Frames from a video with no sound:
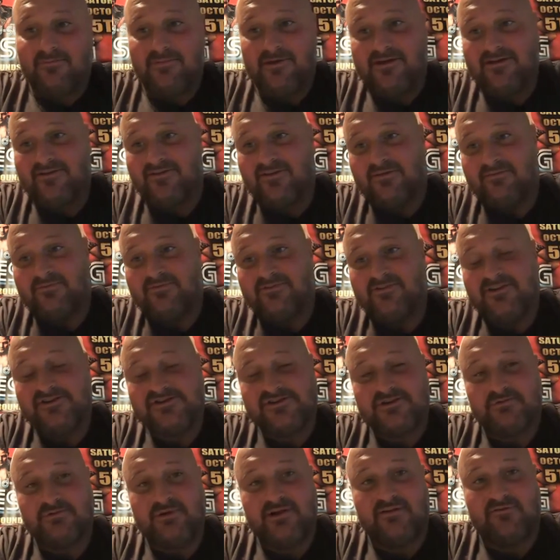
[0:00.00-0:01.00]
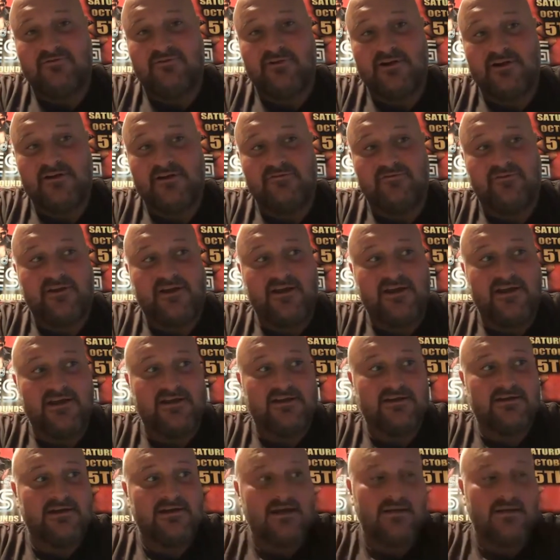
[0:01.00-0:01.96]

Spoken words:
because I'm such a Ric Flair fan.